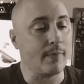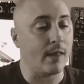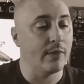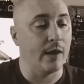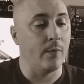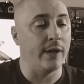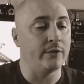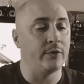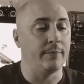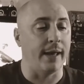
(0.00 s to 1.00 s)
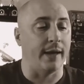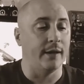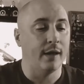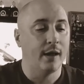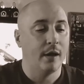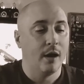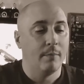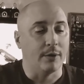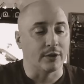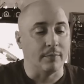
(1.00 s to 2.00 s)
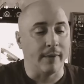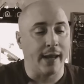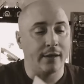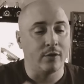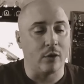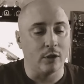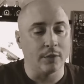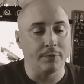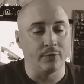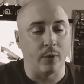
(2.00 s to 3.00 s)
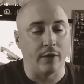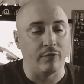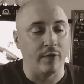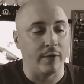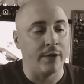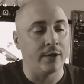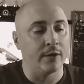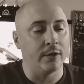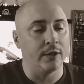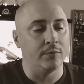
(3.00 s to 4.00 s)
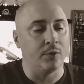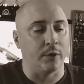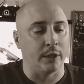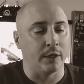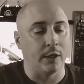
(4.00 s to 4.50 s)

they went to bed. But the man called up his wife very early in the morning